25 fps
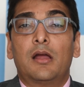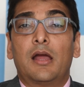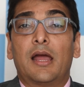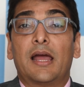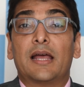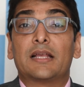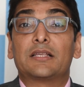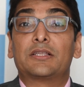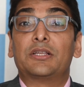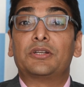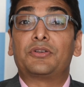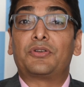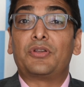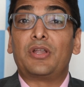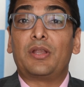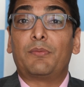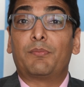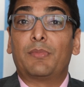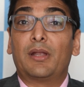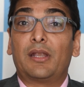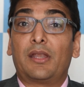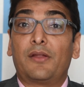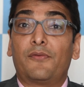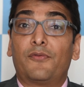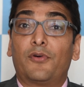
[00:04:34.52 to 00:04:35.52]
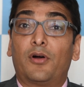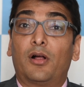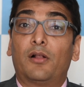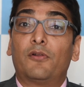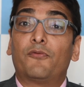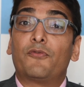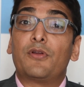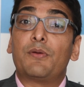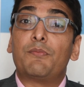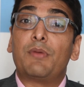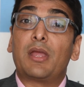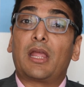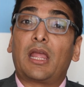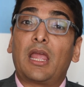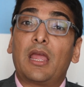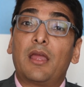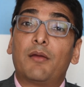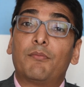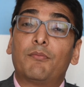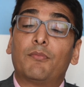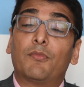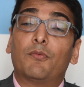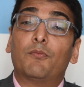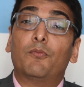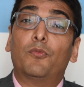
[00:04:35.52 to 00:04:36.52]
As the treatment evolved, we
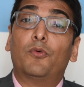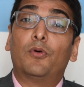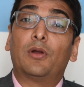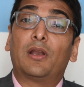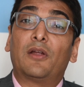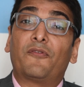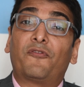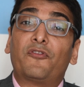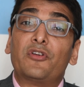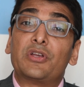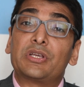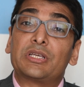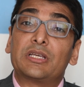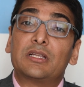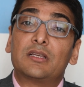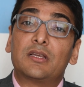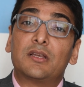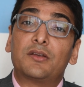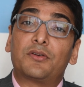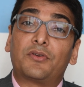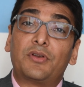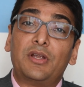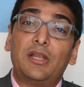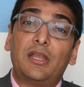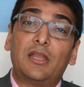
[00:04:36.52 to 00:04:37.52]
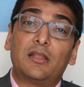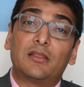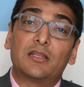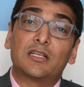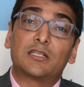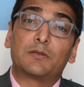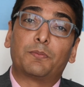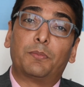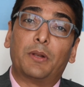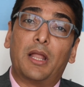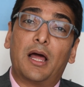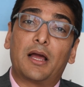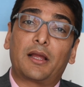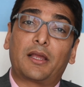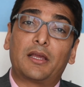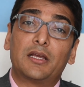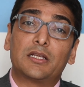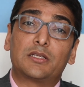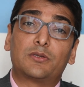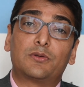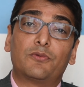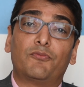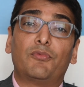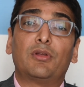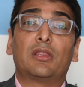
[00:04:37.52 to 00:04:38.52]
became more efficient in treating this
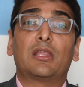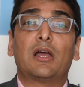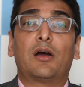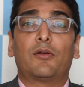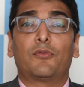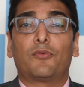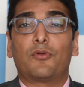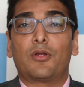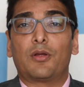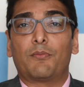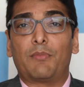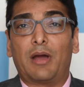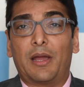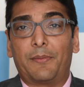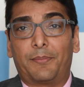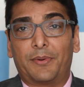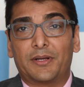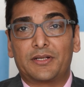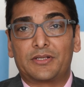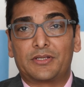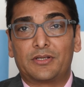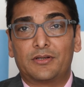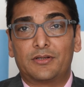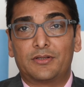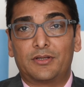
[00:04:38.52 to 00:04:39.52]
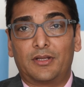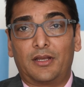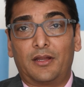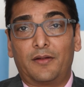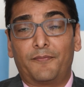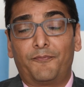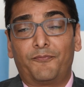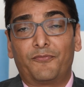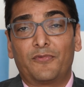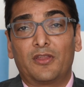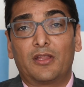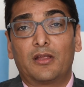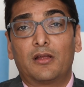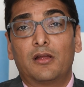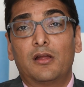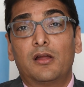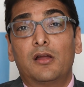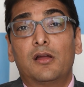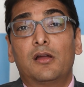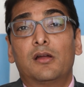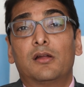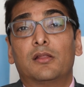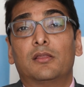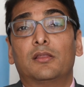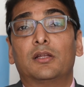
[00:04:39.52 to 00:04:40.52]
blockage without doing bypass surgery.
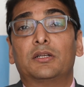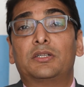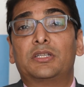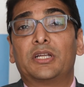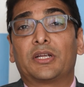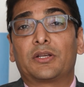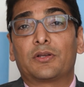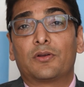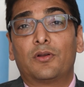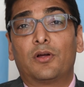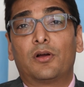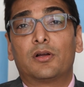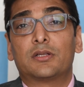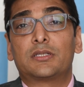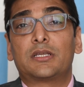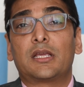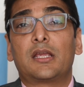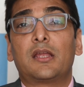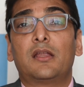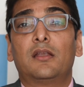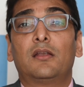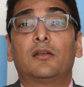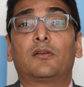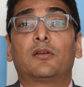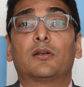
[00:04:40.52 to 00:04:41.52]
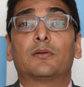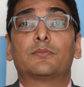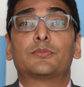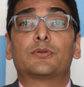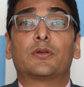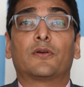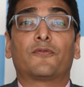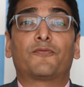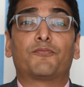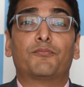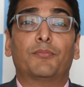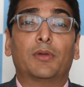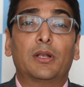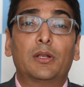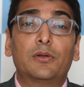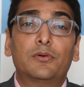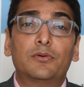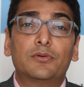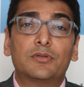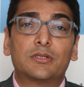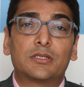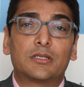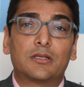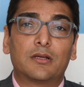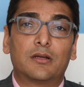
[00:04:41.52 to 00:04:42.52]
The technology in terms of
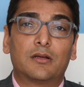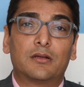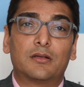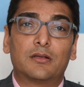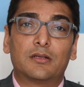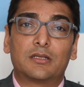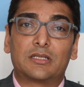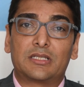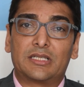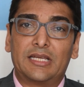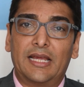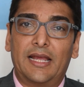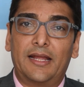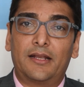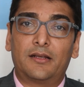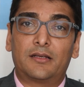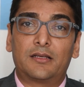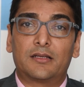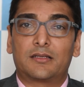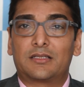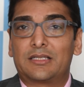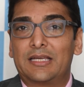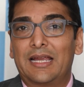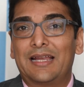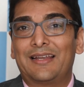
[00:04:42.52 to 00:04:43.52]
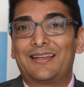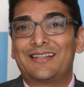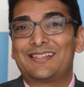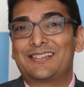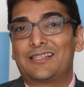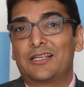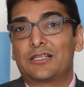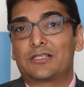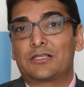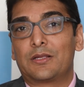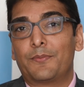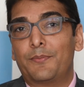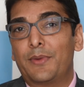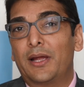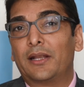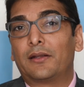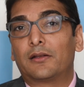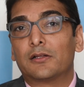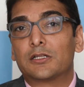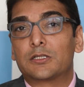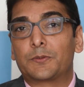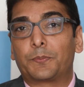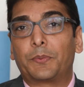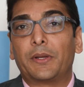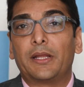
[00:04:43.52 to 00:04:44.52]
balloons, stent is just a
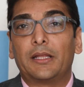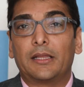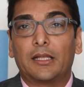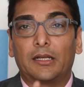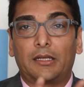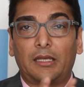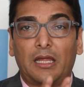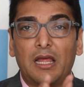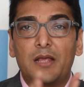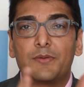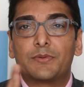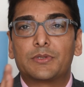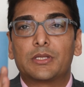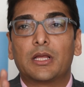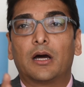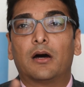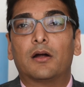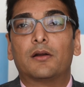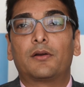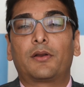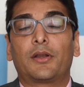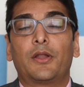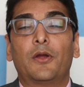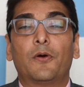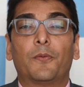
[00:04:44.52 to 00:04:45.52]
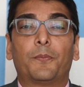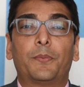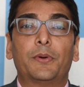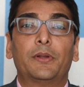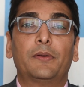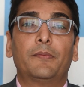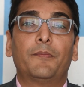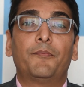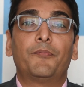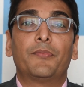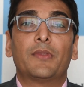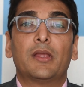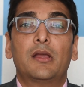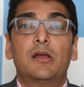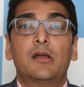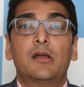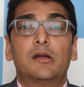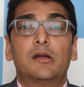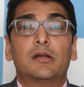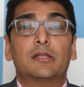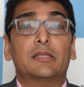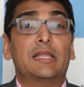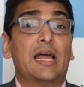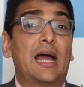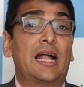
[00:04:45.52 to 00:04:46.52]
metal spring that keeps the artery open,
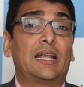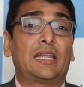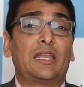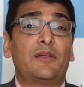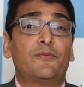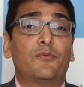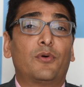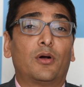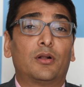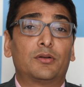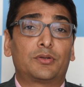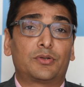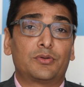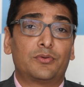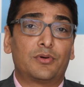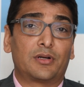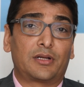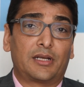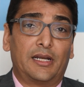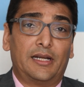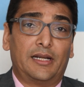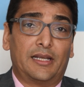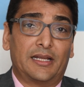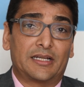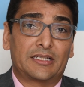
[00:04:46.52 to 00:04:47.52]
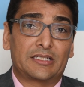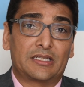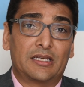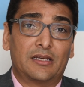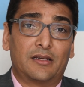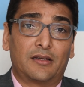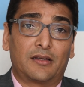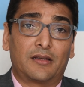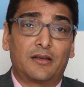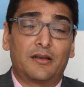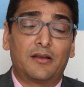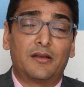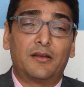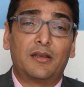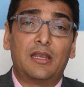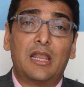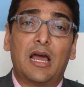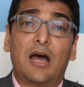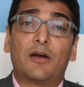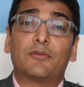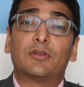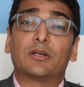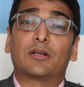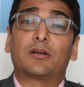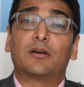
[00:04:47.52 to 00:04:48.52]
that evolved to a great extent.
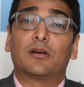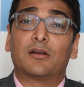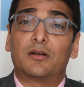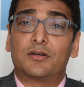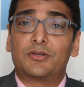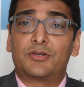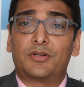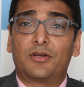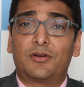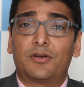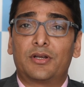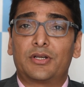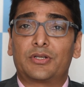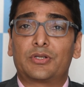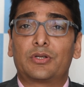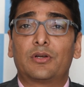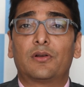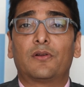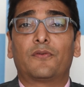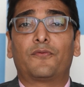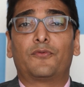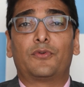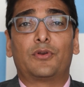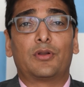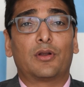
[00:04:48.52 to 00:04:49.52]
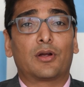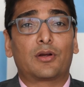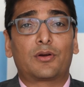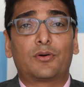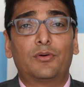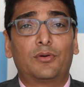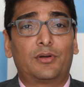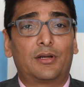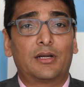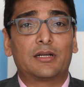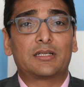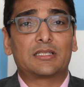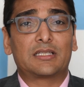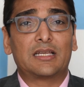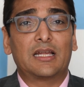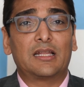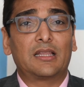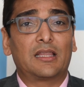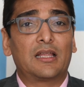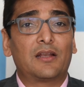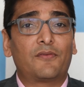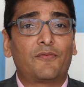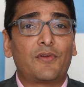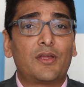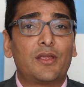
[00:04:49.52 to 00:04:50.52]
Now the current generation of drug-coated
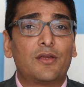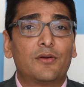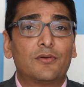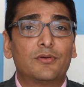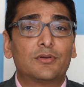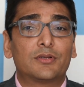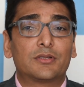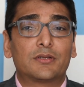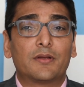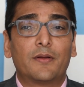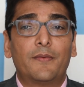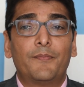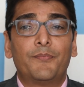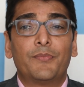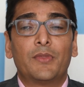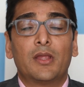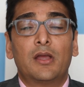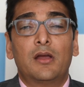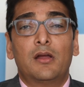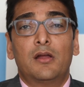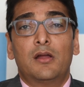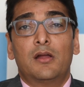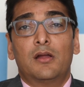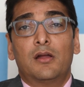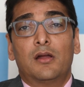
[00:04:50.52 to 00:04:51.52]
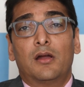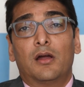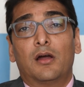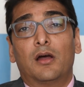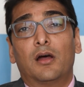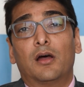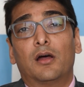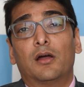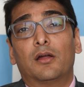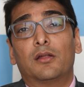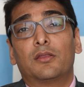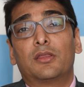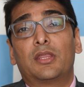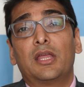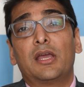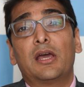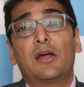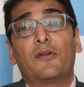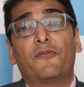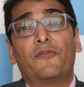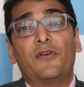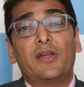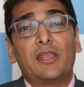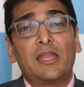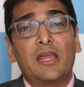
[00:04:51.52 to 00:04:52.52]
stent that we use, they
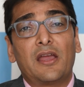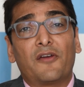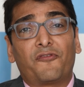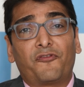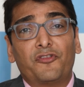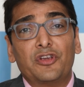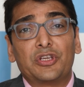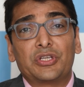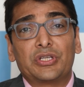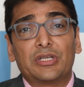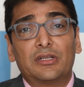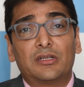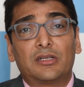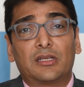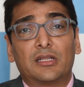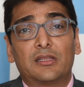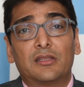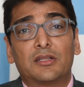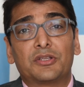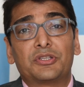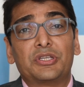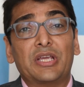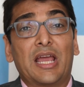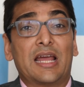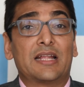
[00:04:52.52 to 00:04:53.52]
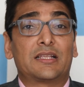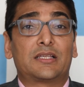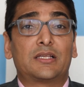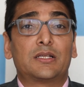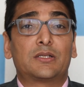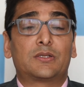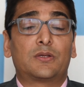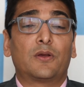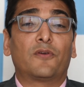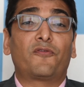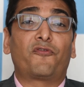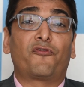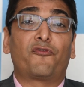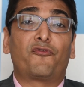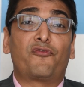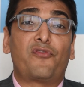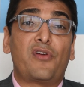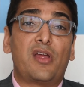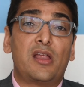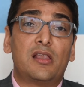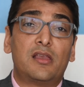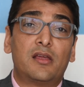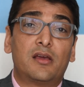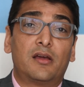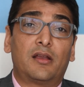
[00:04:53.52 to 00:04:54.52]
are very efficient, and the chances of
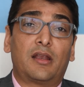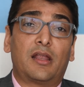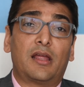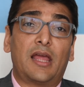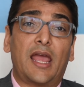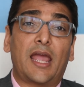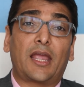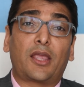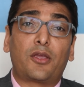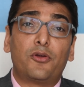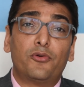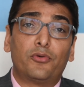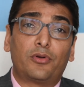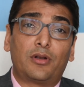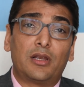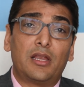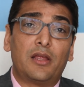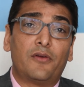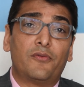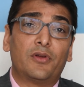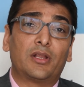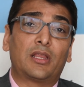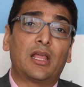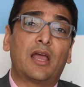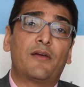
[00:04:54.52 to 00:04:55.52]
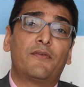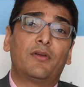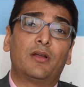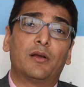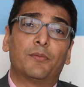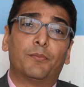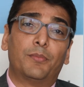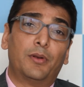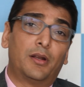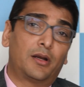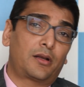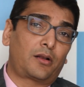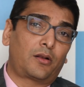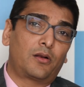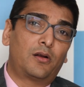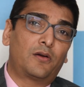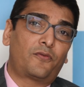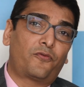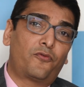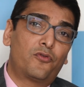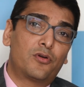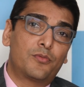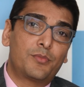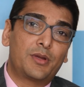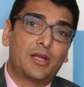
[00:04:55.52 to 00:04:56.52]
failure acutely with having a blood clot
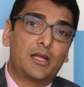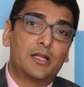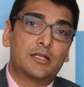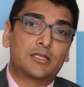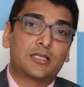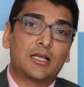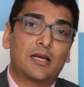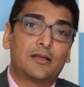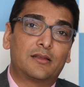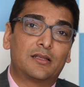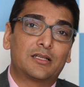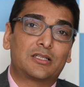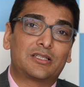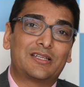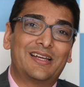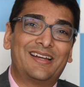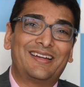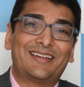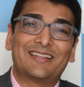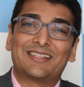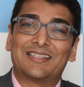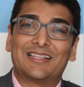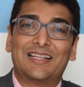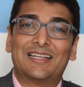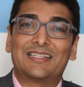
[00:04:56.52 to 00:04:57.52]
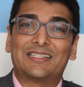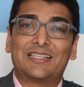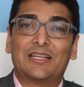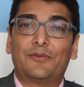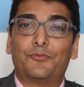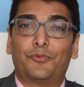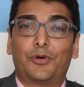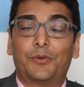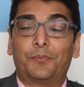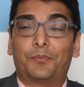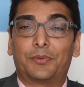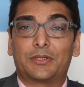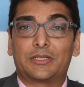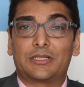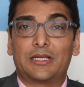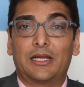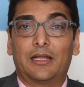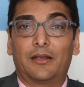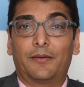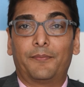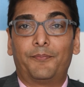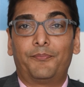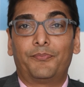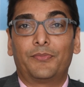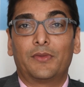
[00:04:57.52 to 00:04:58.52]
forming inside the stent is less than 1%.
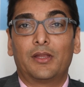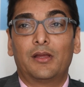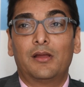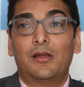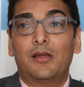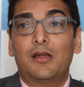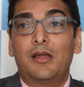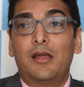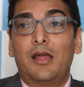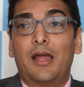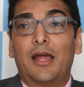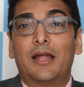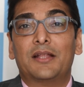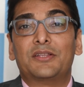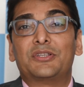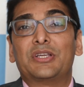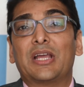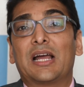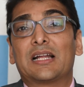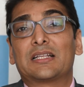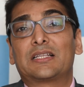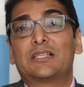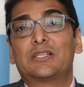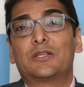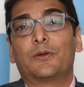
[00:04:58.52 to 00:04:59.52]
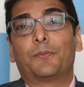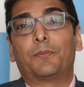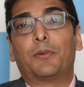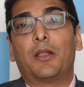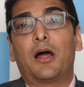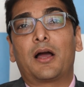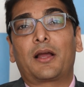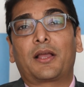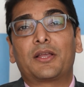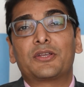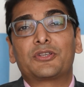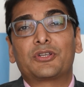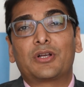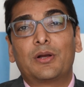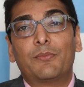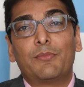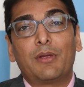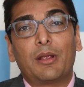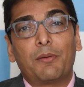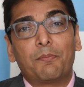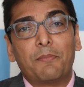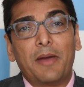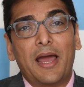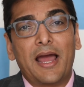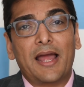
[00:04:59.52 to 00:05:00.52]
And chances of blockage
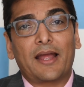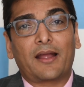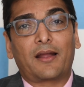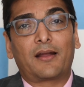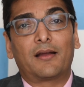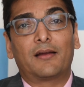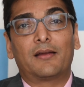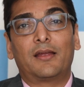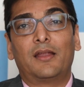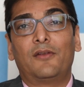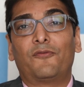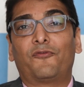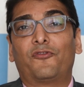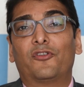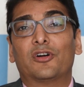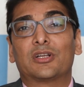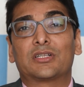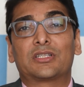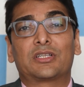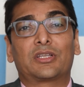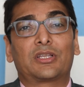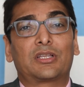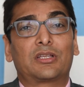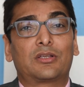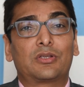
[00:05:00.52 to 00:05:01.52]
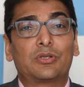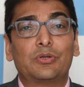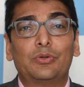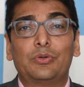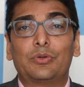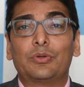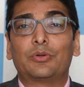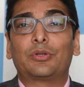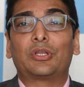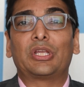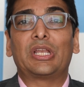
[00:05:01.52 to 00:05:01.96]
coming back in first 2 to